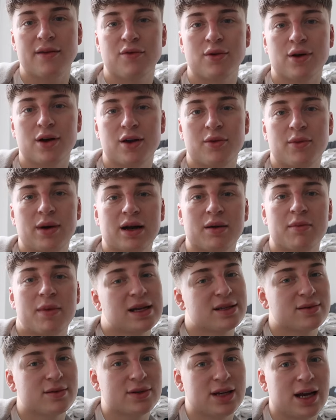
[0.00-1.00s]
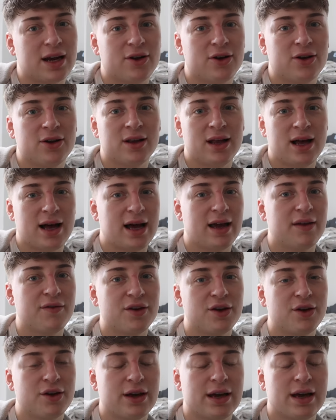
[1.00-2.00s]
everyone and welcome back to my channel. Hi if
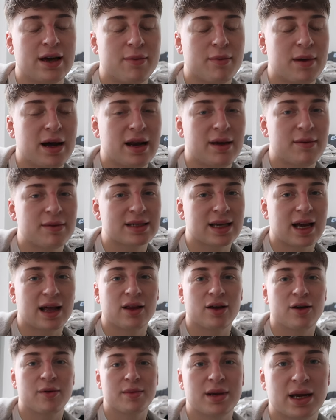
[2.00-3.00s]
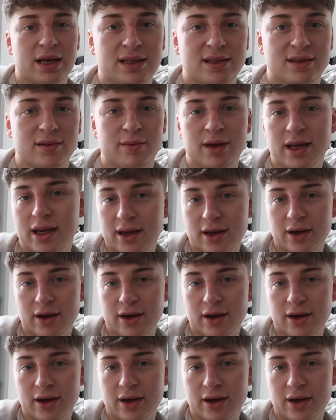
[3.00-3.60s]
you're new here, my name is Callum, nice to meet